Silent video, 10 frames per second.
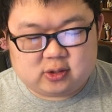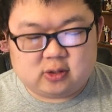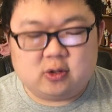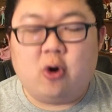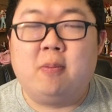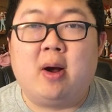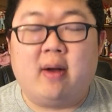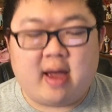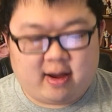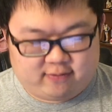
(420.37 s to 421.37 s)

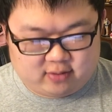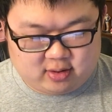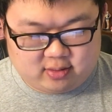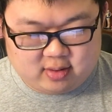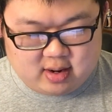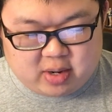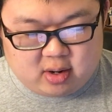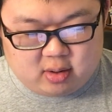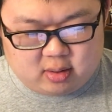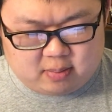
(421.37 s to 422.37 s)
snowball afro.
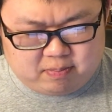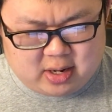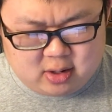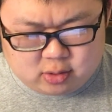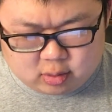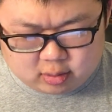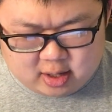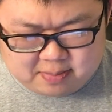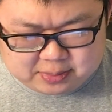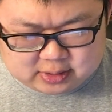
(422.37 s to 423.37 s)
Beard or
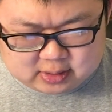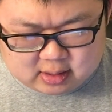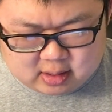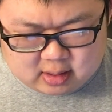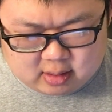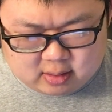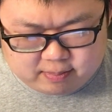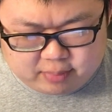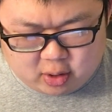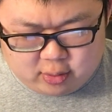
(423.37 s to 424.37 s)
lips?
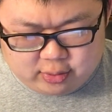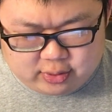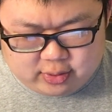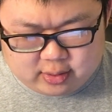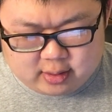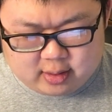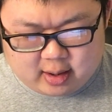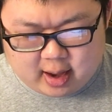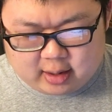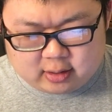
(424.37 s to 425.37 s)
Both?
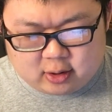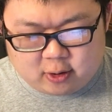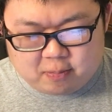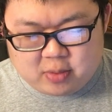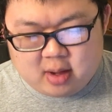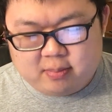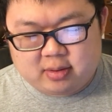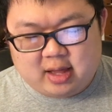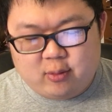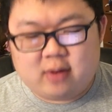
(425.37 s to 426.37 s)
I don't know.
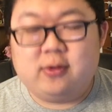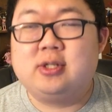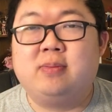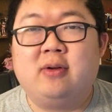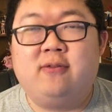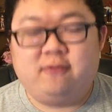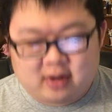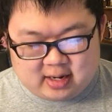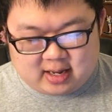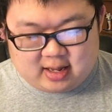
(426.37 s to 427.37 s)
But they went for something
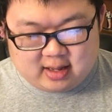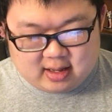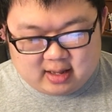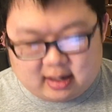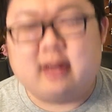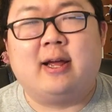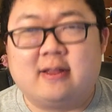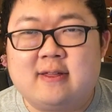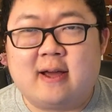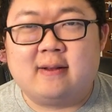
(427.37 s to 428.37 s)
funny, and I
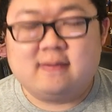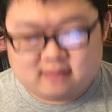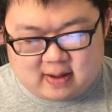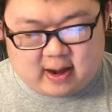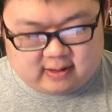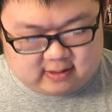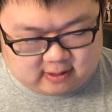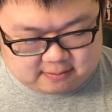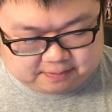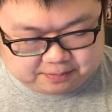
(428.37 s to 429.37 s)
like that. A
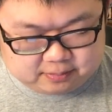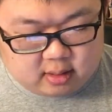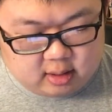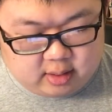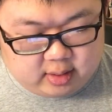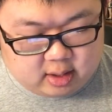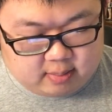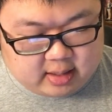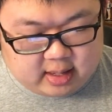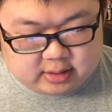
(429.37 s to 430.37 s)
tier. Galarian
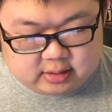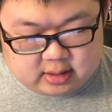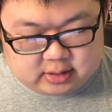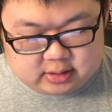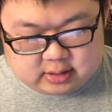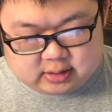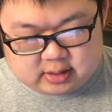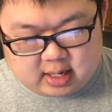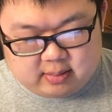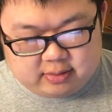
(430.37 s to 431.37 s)
Yamask, it's the
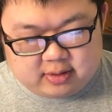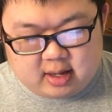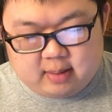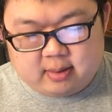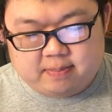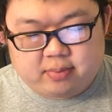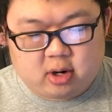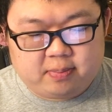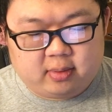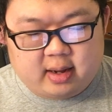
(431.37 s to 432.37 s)
same thing, but
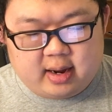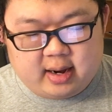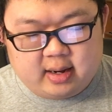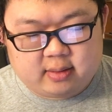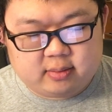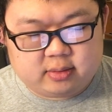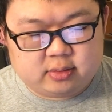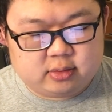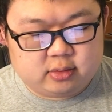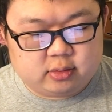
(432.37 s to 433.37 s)
purple eye and
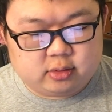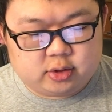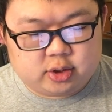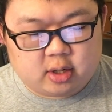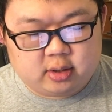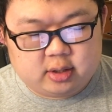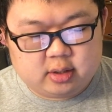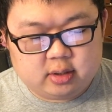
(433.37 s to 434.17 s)
chunk.